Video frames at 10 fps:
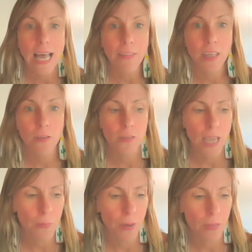out the other
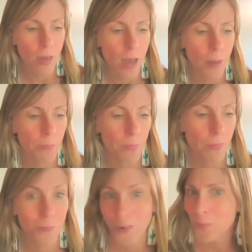day with
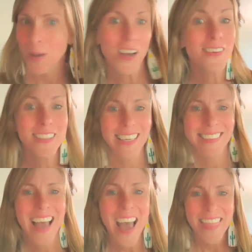one of my
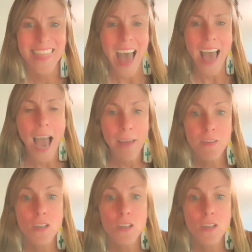coaches, that I've